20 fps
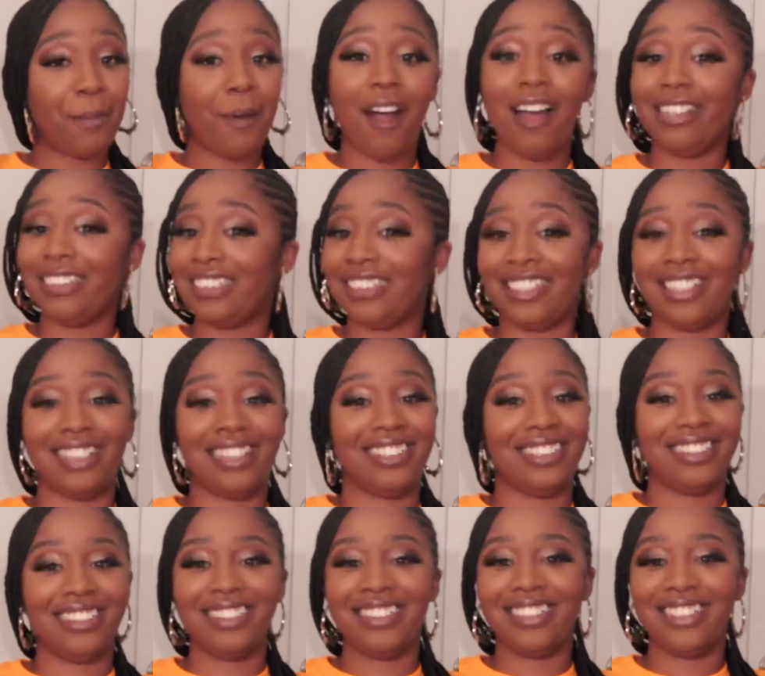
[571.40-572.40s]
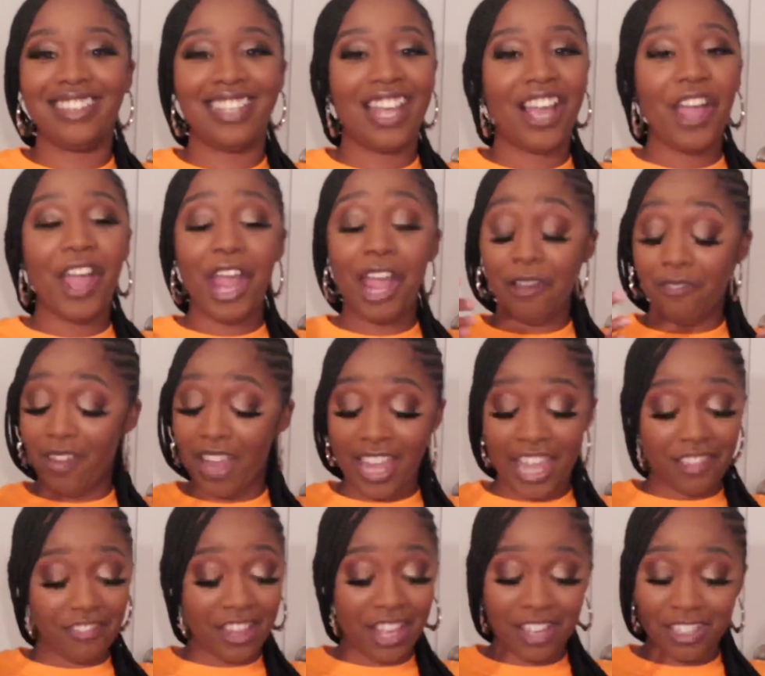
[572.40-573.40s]
pasta. If,
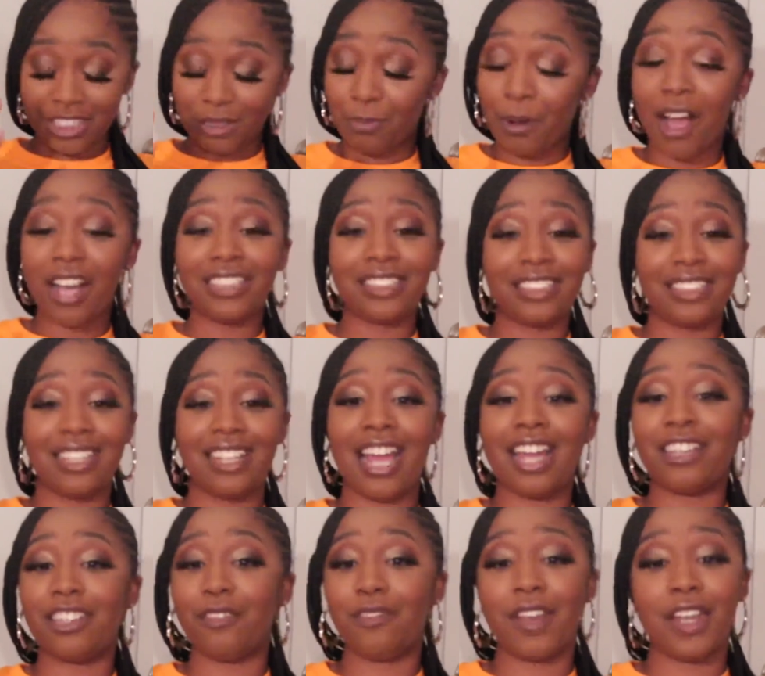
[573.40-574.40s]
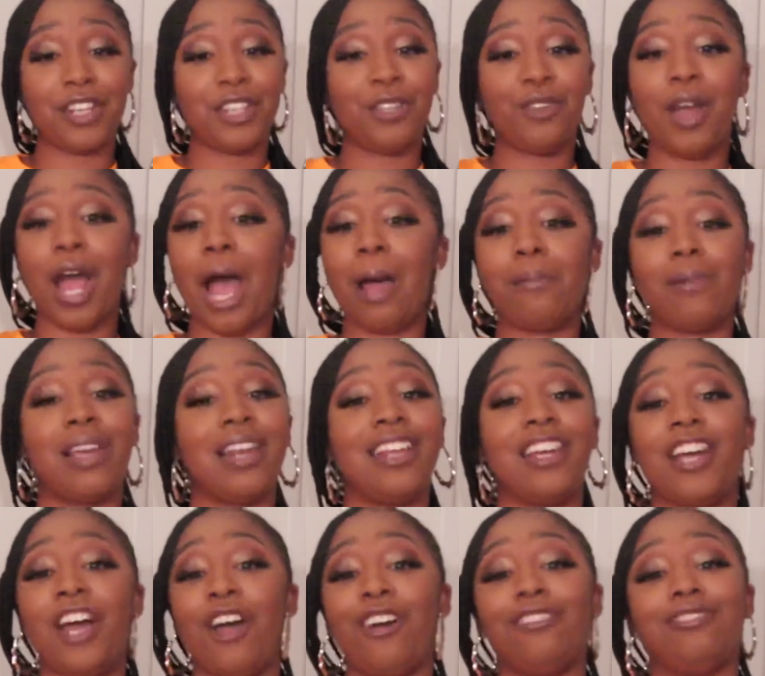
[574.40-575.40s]
if there's pasta at the venue, I'm
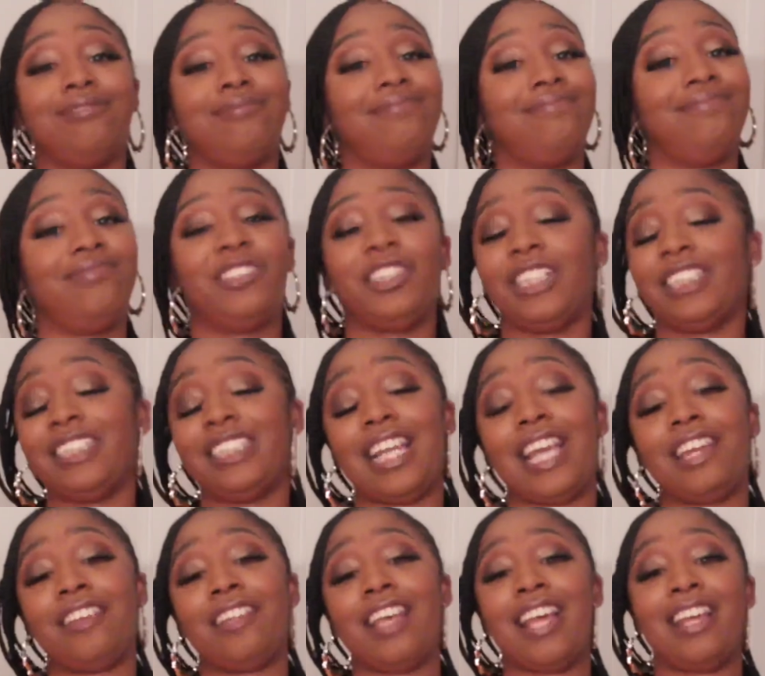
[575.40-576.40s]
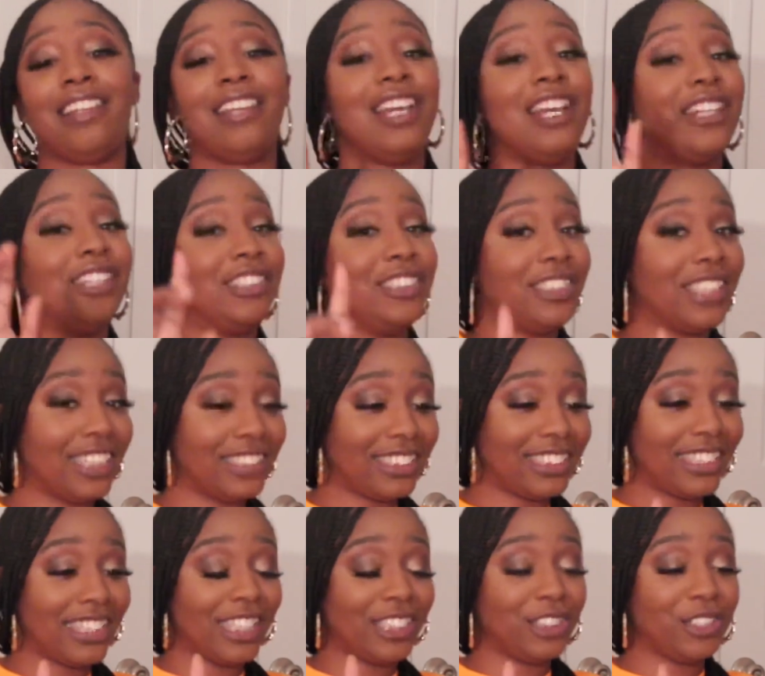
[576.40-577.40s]
gonna go. Just saying that just
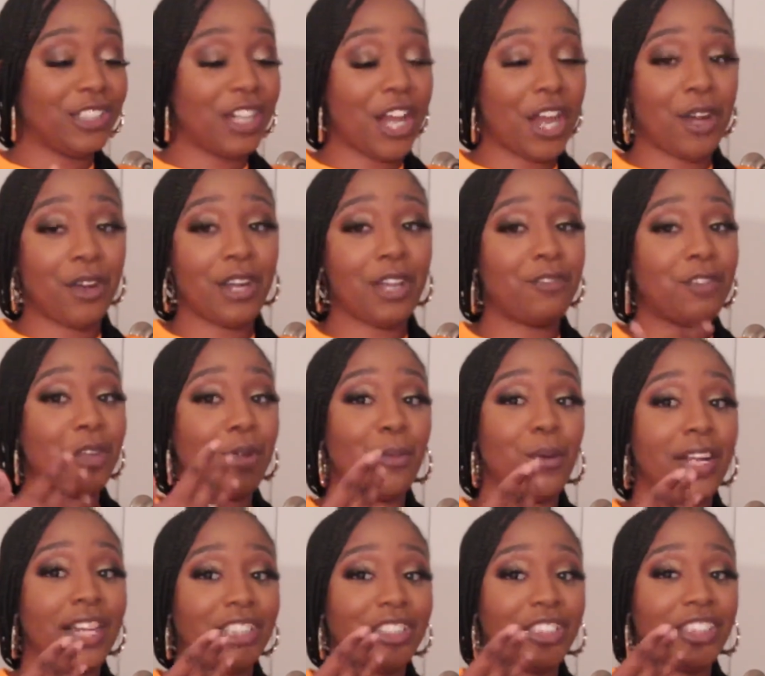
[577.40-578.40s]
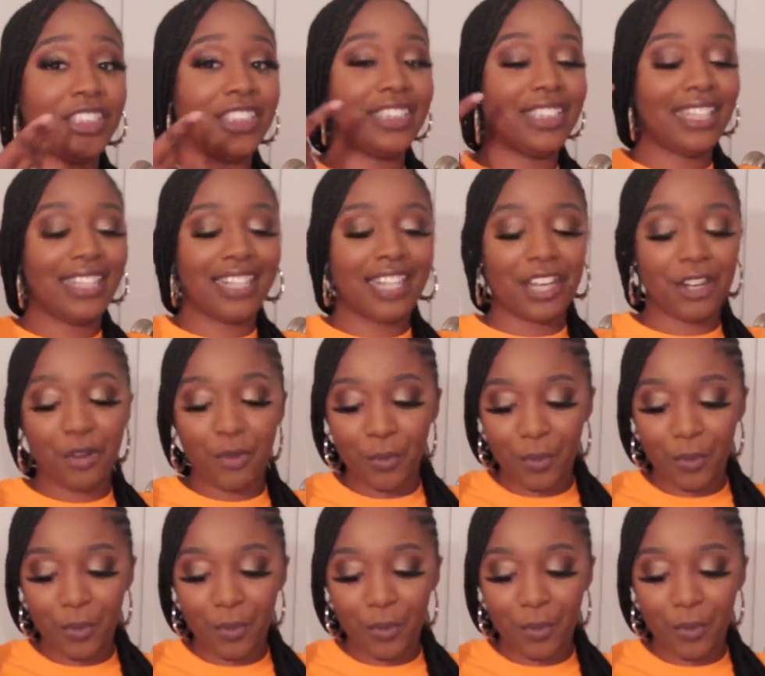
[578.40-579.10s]
to let you know if you were interested in